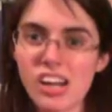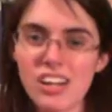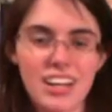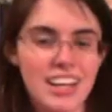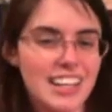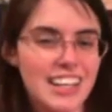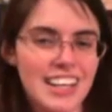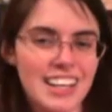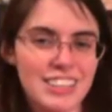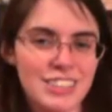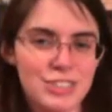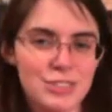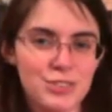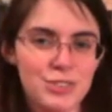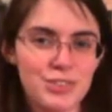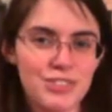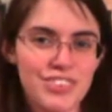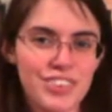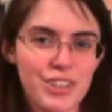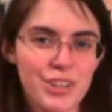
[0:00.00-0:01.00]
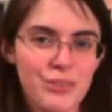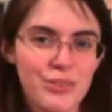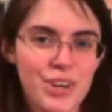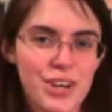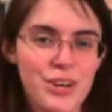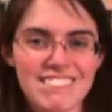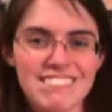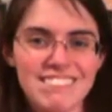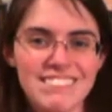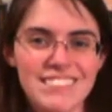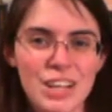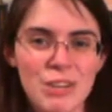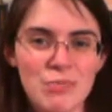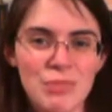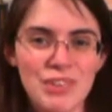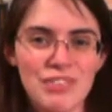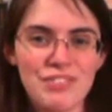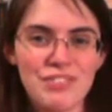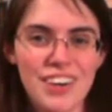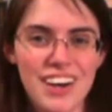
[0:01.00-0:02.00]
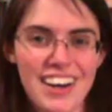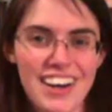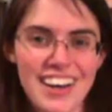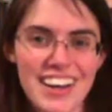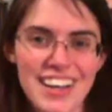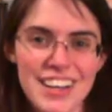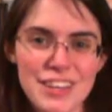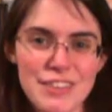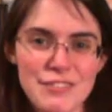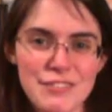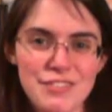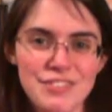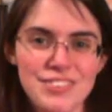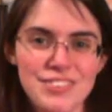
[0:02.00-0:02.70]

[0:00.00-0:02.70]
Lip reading: I can't do it very well. Number 5.